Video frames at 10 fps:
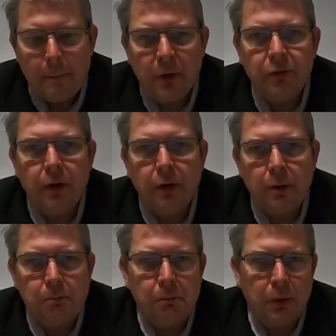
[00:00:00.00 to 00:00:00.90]
Missing
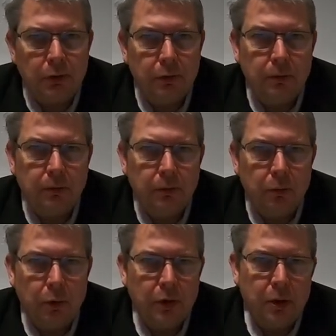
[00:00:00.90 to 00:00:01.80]
numbers
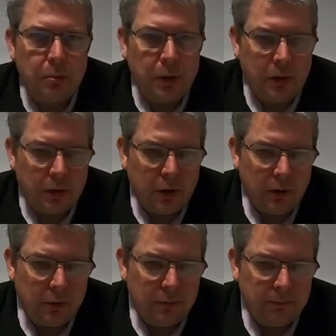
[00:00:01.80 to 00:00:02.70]
within a
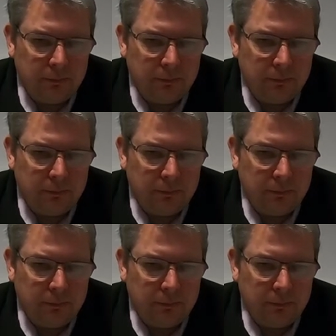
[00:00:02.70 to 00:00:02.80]
barcode,